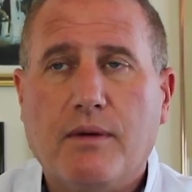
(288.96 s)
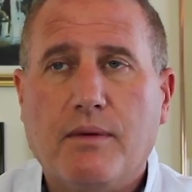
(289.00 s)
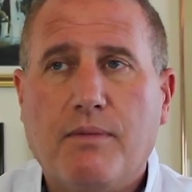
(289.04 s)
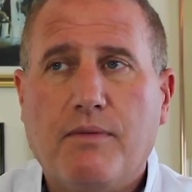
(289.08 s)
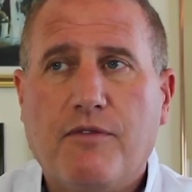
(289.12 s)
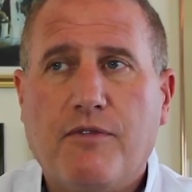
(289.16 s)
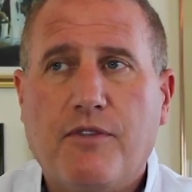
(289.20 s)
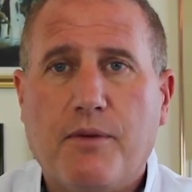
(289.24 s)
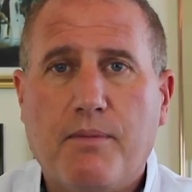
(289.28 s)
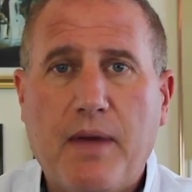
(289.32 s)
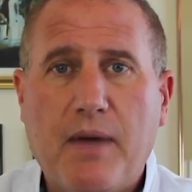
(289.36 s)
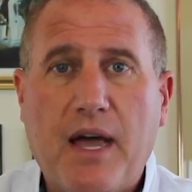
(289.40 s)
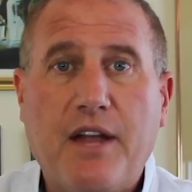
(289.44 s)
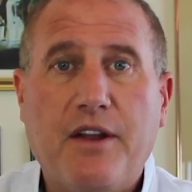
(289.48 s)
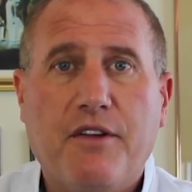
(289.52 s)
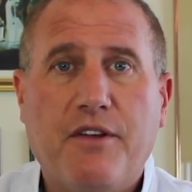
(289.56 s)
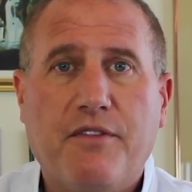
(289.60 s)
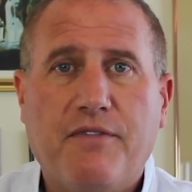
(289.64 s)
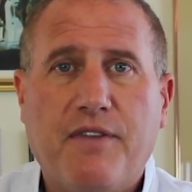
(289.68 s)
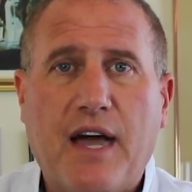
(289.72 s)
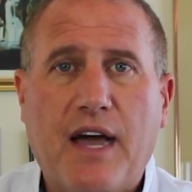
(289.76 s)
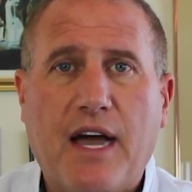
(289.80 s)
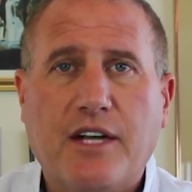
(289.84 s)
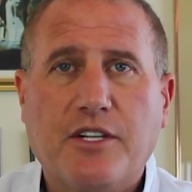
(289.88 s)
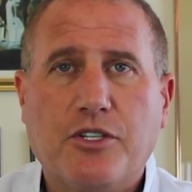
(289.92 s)
for
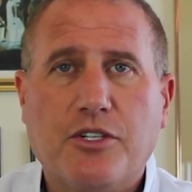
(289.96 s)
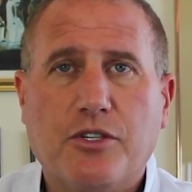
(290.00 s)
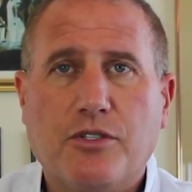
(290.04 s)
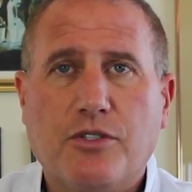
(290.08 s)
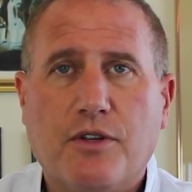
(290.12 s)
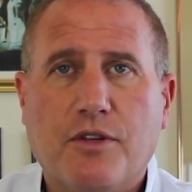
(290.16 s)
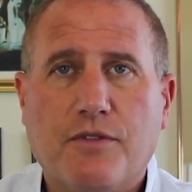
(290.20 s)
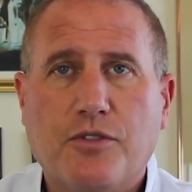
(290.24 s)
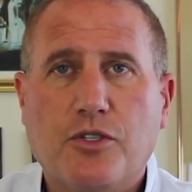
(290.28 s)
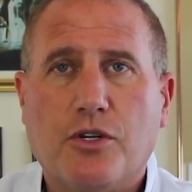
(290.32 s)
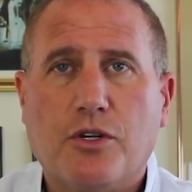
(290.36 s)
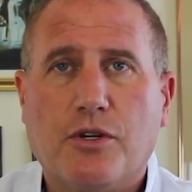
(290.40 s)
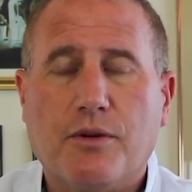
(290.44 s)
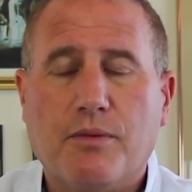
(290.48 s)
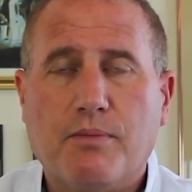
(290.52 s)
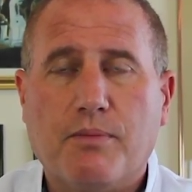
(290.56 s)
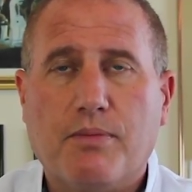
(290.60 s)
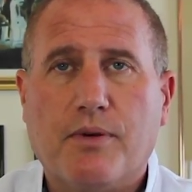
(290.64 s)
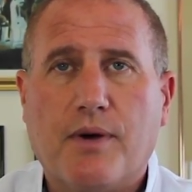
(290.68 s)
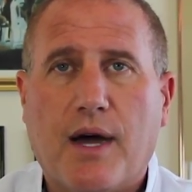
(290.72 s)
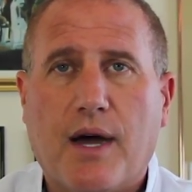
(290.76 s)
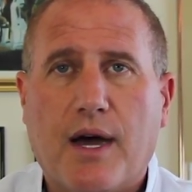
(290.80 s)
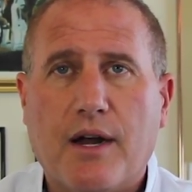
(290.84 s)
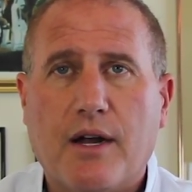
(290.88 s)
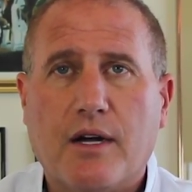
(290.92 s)
manufacturers of certain
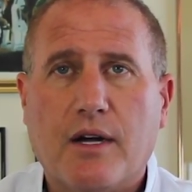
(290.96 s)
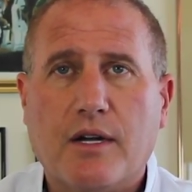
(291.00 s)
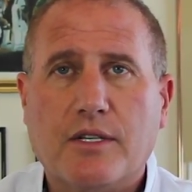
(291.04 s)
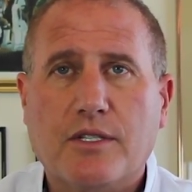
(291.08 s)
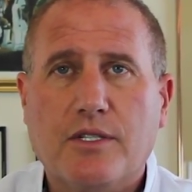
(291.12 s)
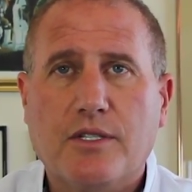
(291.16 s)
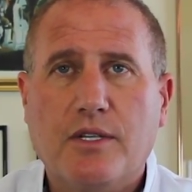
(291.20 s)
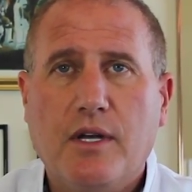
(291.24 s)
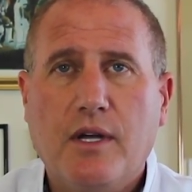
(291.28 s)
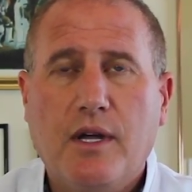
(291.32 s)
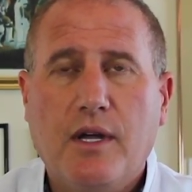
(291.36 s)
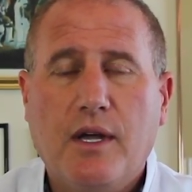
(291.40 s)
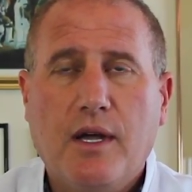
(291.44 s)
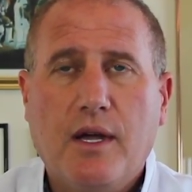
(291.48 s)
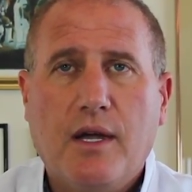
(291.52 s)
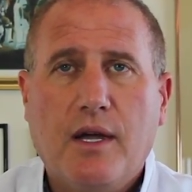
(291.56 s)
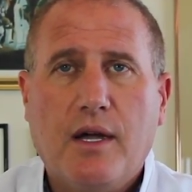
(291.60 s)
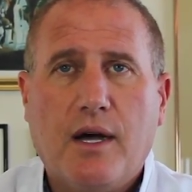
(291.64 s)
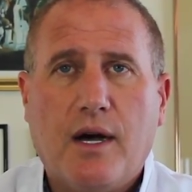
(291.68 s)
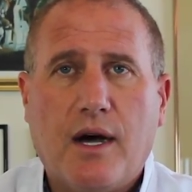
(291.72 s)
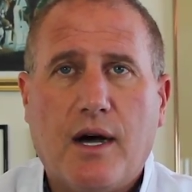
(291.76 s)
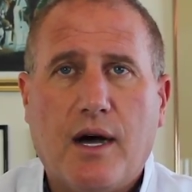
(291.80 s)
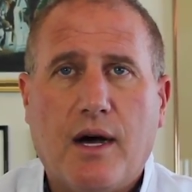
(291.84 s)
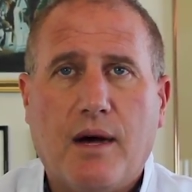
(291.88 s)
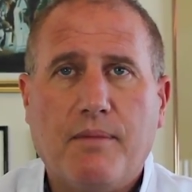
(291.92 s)
products.
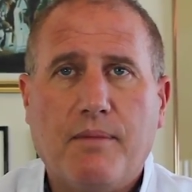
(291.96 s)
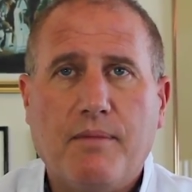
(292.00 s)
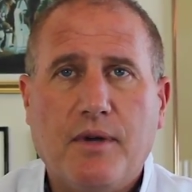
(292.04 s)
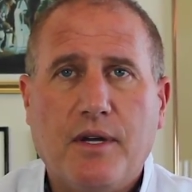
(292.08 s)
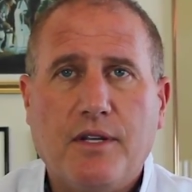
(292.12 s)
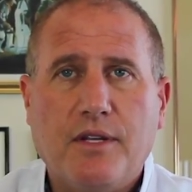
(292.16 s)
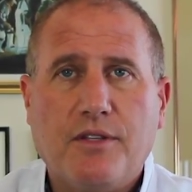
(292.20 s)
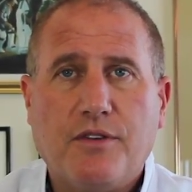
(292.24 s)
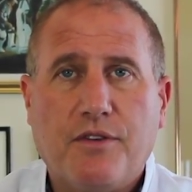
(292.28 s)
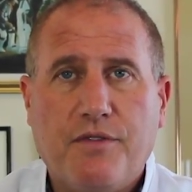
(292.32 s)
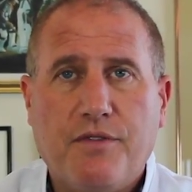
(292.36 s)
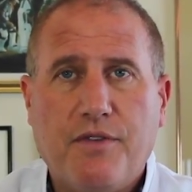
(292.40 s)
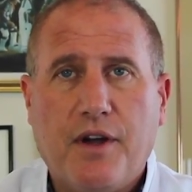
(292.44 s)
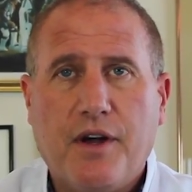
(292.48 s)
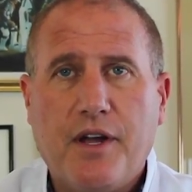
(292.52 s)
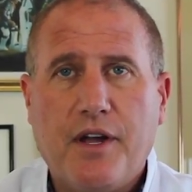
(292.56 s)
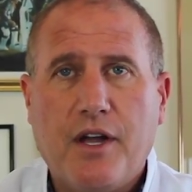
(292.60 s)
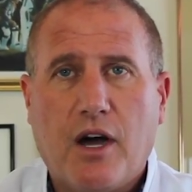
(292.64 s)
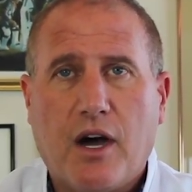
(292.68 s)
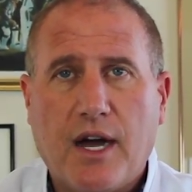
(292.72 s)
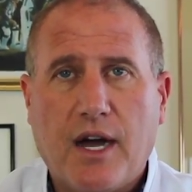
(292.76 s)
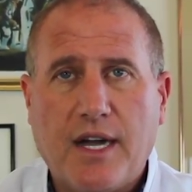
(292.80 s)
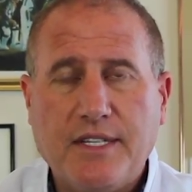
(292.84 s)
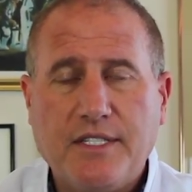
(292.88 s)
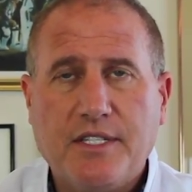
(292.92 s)
It's a very
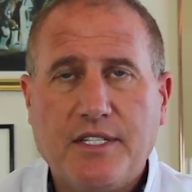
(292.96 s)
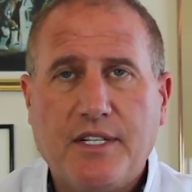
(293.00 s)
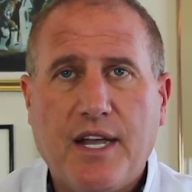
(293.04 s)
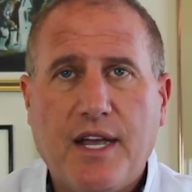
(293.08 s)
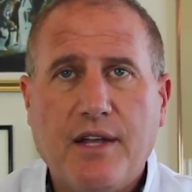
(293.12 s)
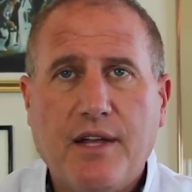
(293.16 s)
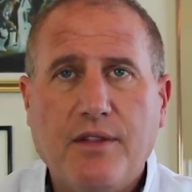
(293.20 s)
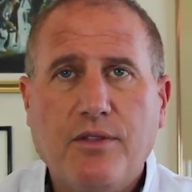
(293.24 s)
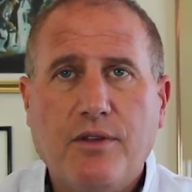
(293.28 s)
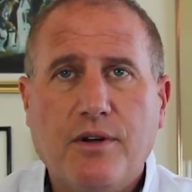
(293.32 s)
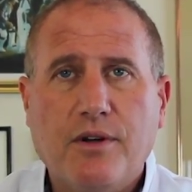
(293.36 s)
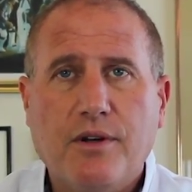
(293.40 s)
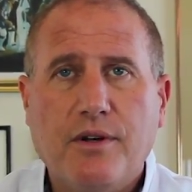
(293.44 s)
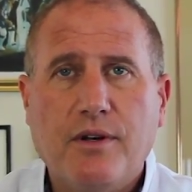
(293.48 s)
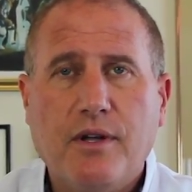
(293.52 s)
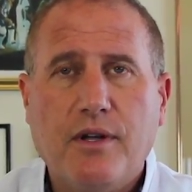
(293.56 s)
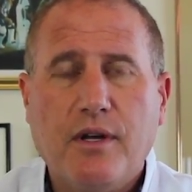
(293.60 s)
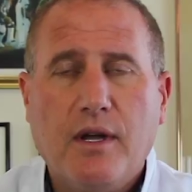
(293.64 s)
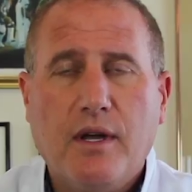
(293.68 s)
high standard.